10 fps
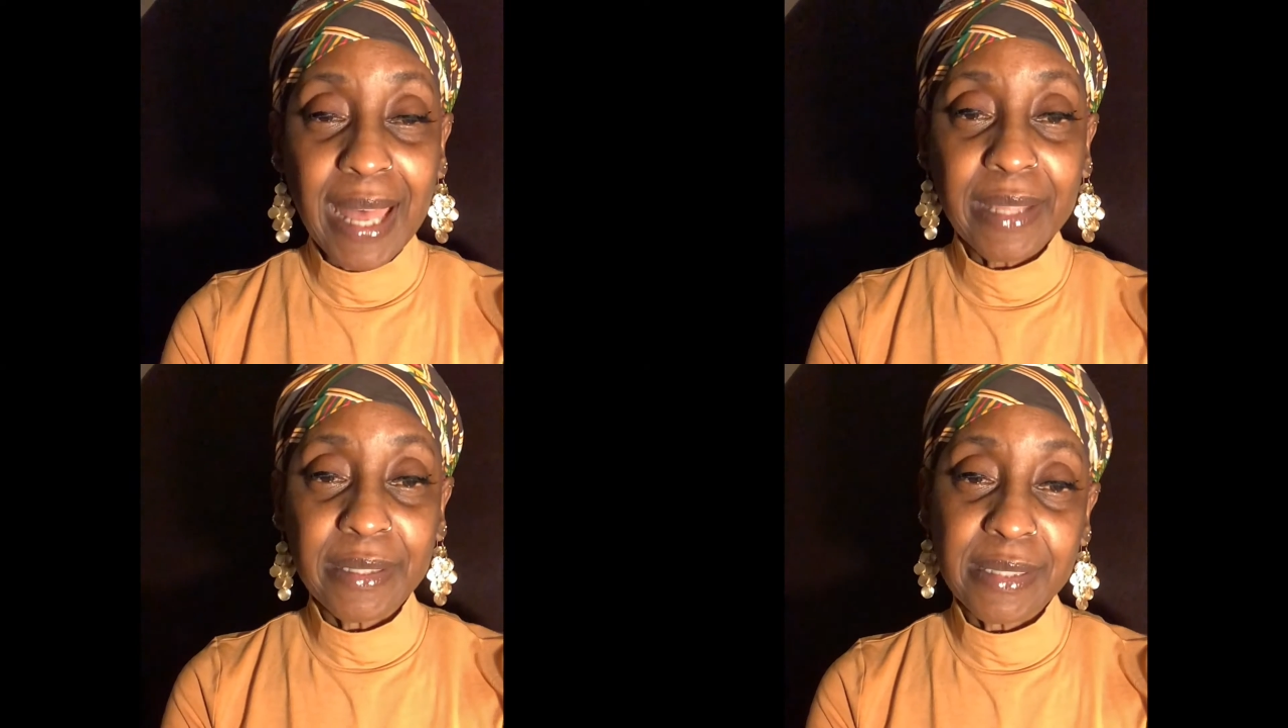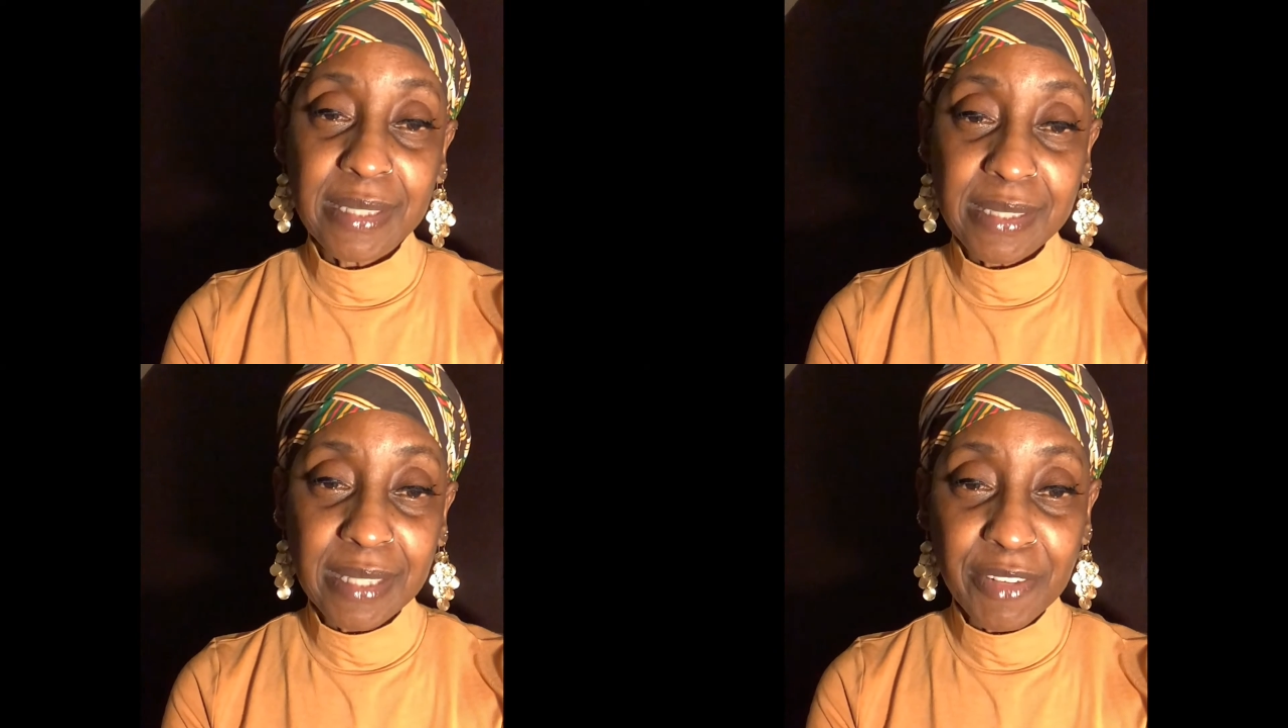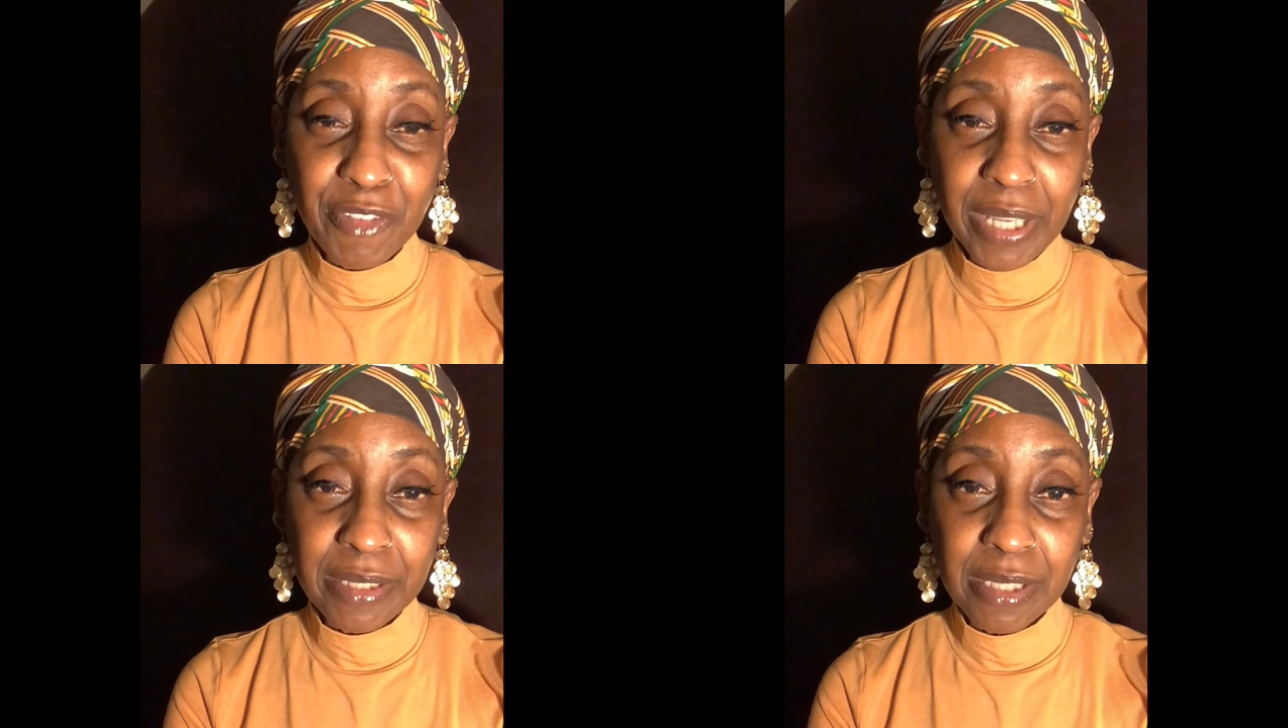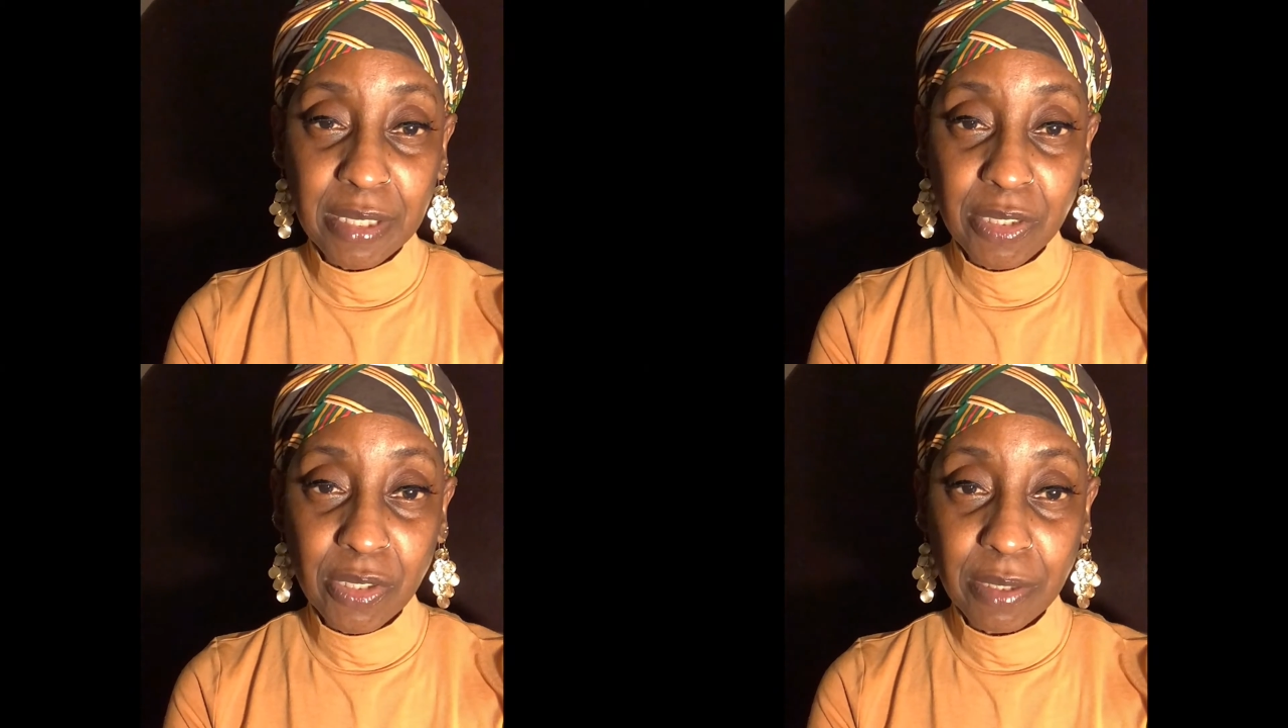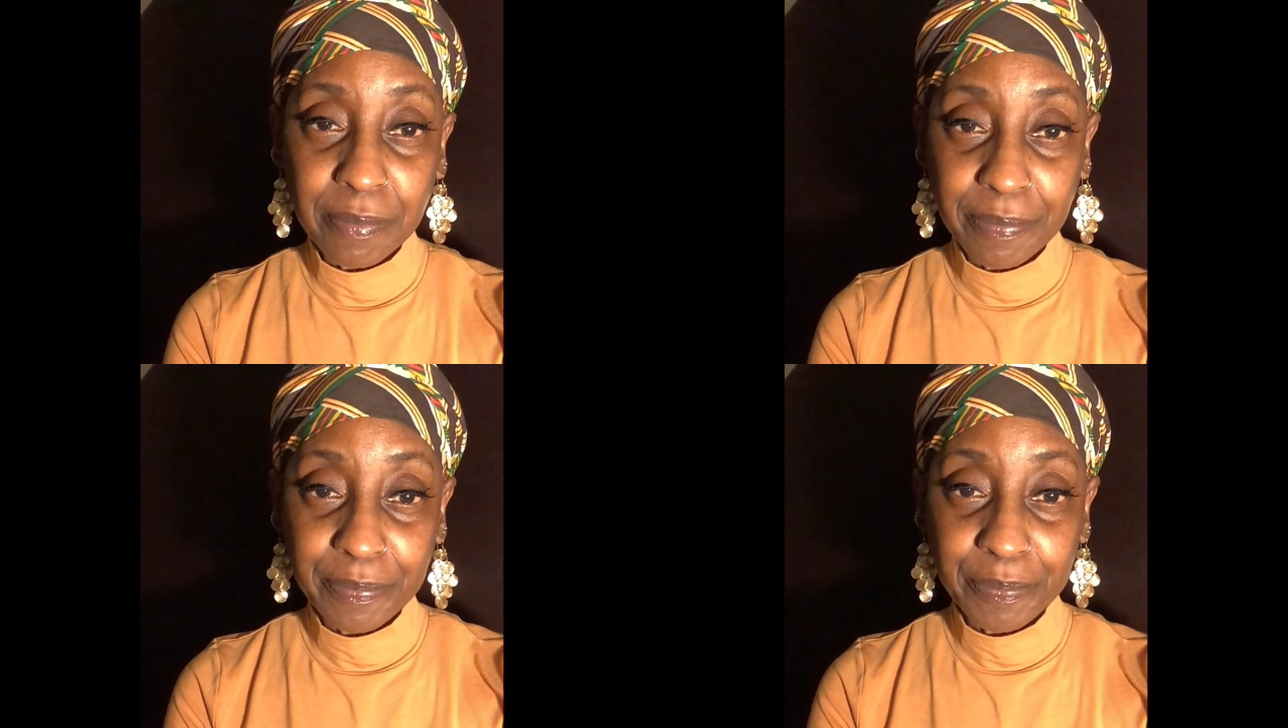at a disadvantage.
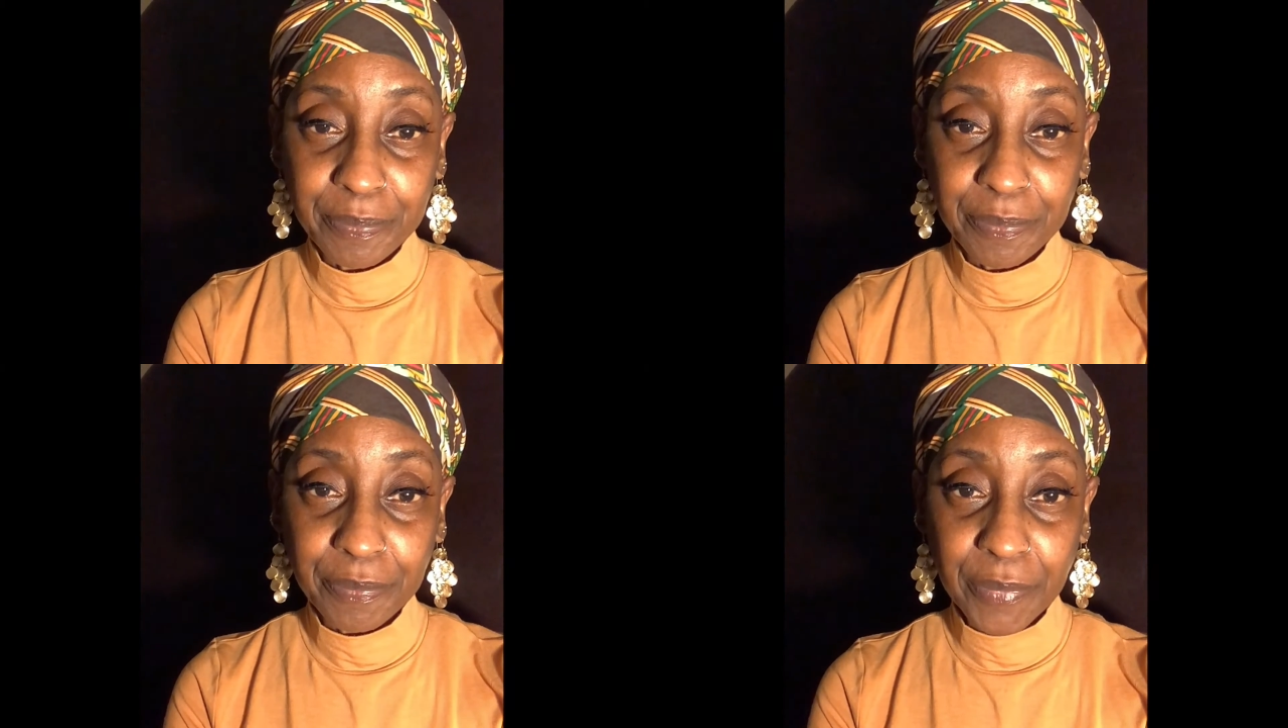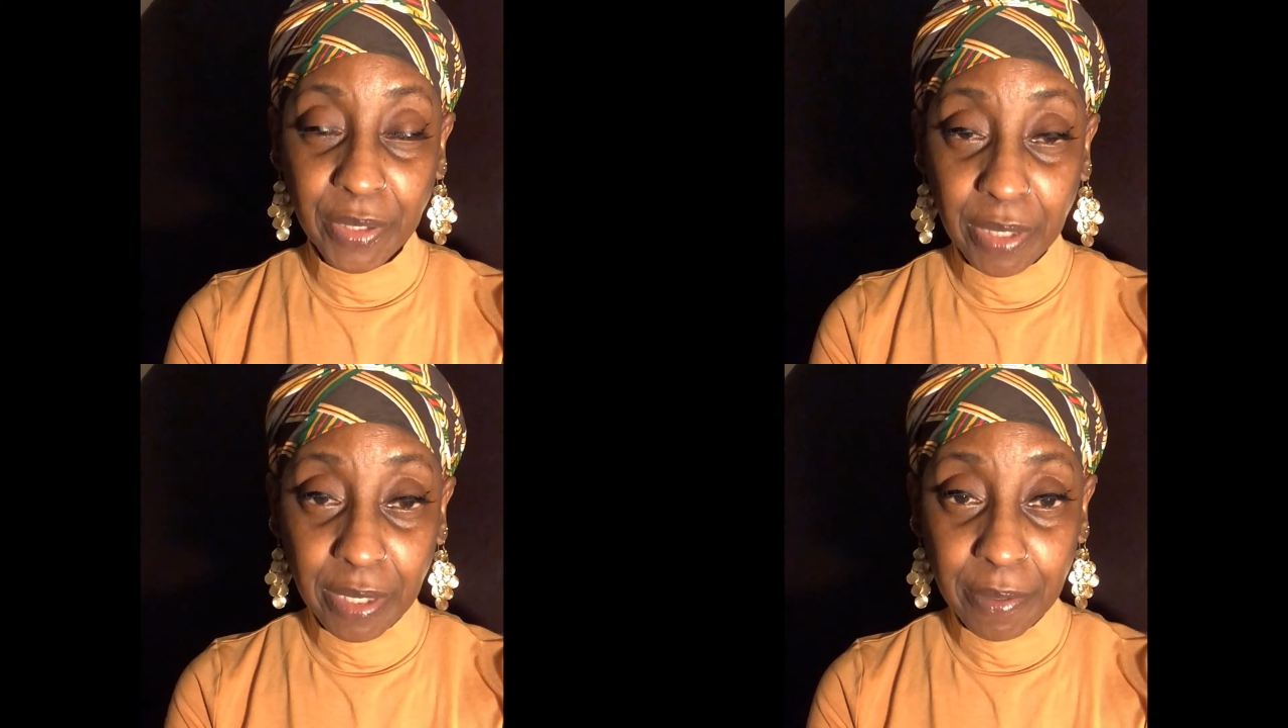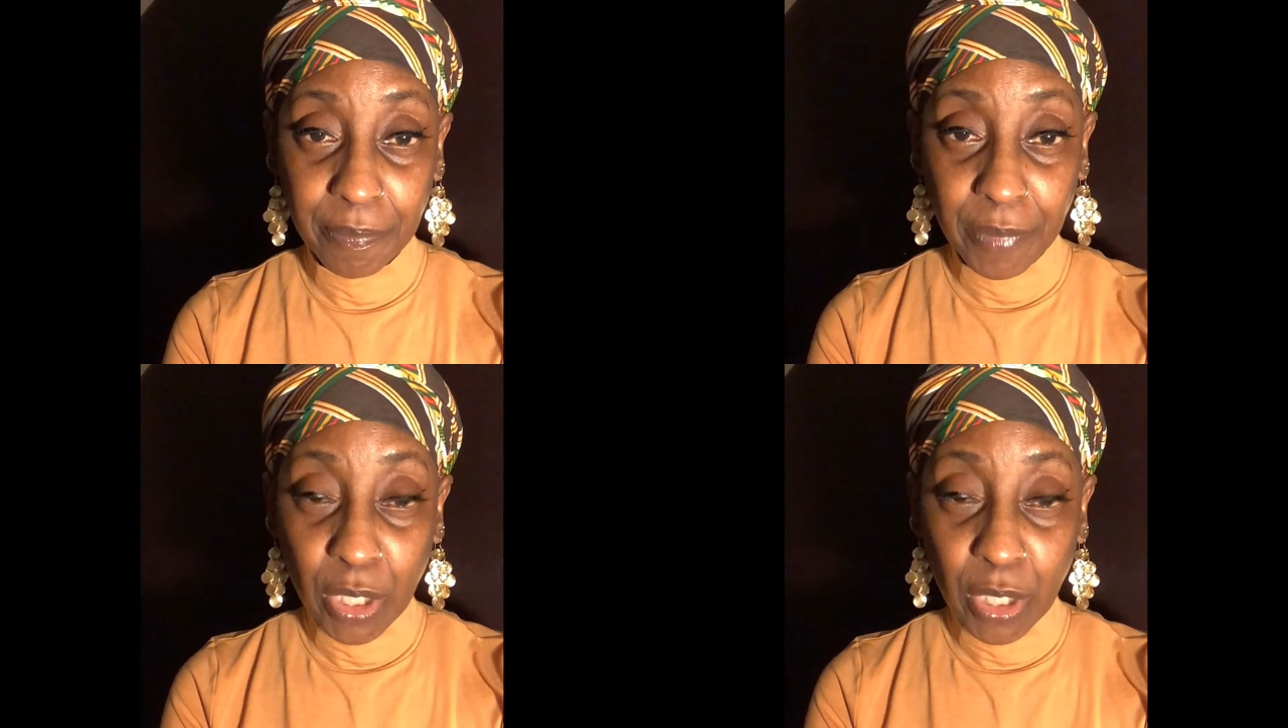Okay?